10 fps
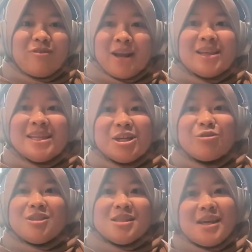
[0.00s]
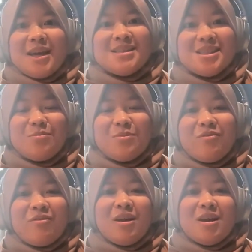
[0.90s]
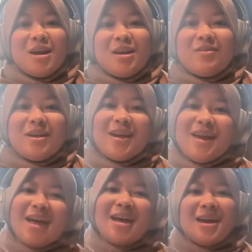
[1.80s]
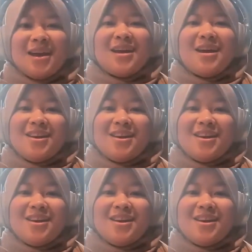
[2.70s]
frankly criticize them if like, hey,